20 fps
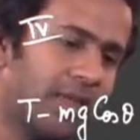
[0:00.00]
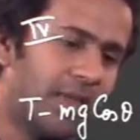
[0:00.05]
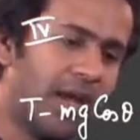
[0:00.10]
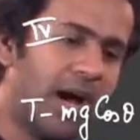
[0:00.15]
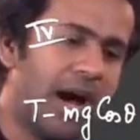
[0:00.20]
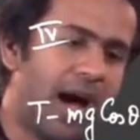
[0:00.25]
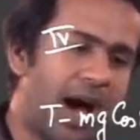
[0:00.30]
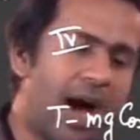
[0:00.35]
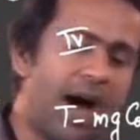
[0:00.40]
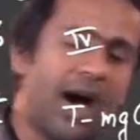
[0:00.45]

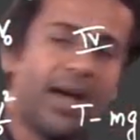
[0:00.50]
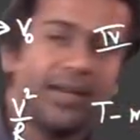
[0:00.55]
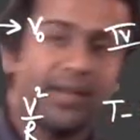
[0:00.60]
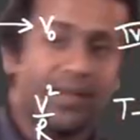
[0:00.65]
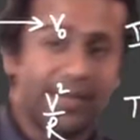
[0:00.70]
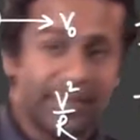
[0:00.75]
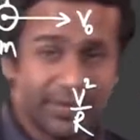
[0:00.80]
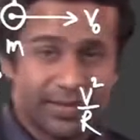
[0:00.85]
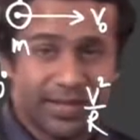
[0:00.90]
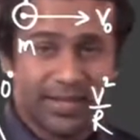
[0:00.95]
The
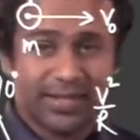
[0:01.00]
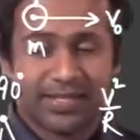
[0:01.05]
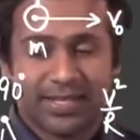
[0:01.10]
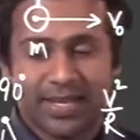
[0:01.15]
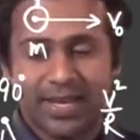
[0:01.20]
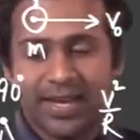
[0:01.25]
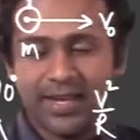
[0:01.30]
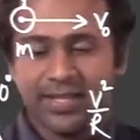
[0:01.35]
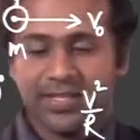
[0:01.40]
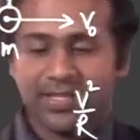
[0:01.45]
r in this
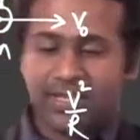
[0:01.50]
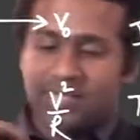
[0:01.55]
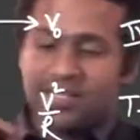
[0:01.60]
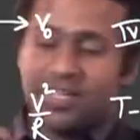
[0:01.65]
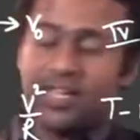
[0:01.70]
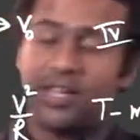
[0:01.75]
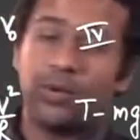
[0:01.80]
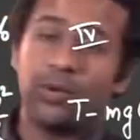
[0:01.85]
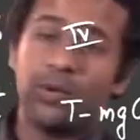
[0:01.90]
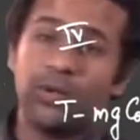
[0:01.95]
case
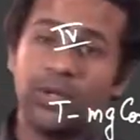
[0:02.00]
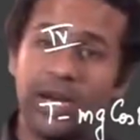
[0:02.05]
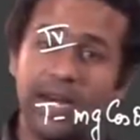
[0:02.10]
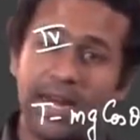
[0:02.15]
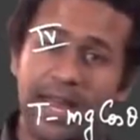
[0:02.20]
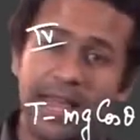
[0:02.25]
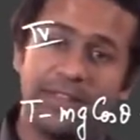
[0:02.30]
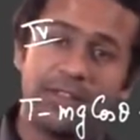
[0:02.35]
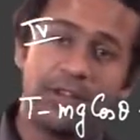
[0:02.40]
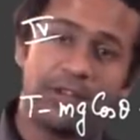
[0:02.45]
is equal to the
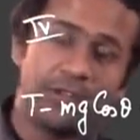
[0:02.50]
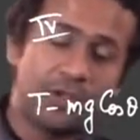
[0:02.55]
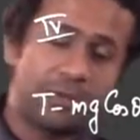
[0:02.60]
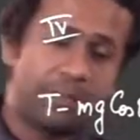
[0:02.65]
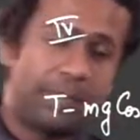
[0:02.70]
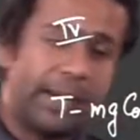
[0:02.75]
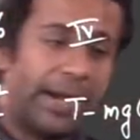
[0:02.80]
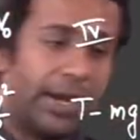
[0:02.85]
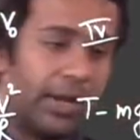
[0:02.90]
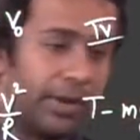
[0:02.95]
length of
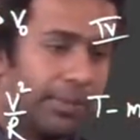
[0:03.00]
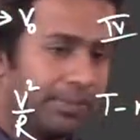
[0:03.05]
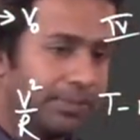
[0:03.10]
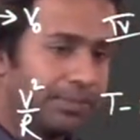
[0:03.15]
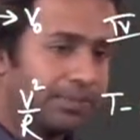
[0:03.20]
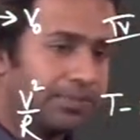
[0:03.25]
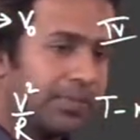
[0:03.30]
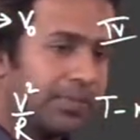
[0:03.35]
this pendulum,